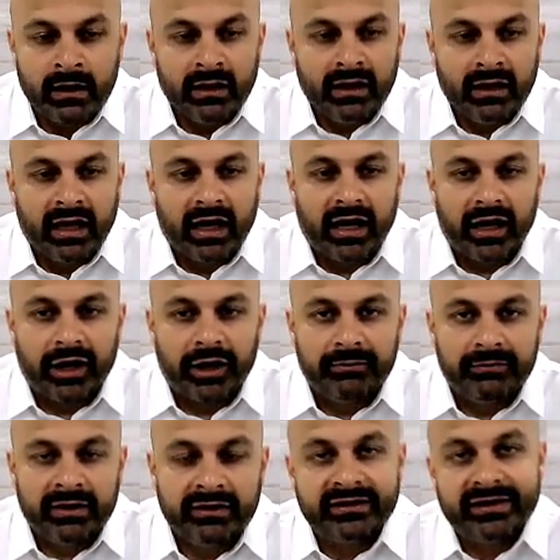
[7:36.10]
Um,
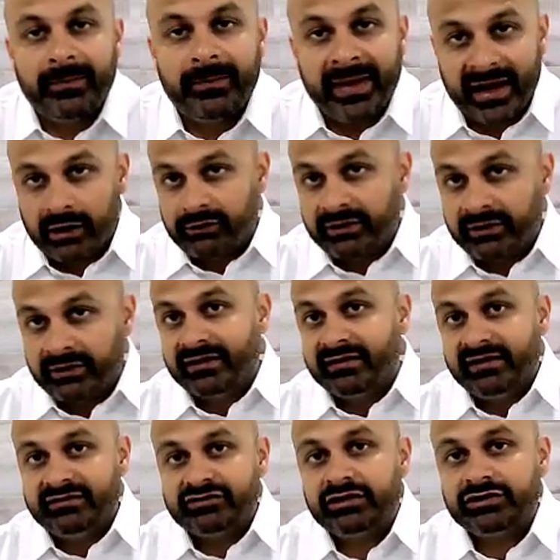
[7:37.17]
now, pairing the
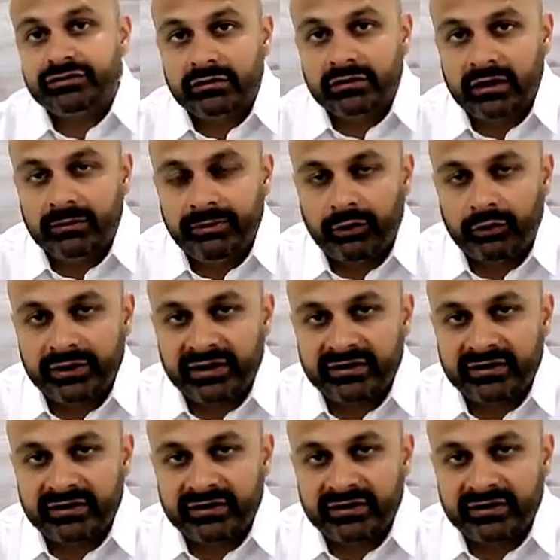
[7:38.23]
structural components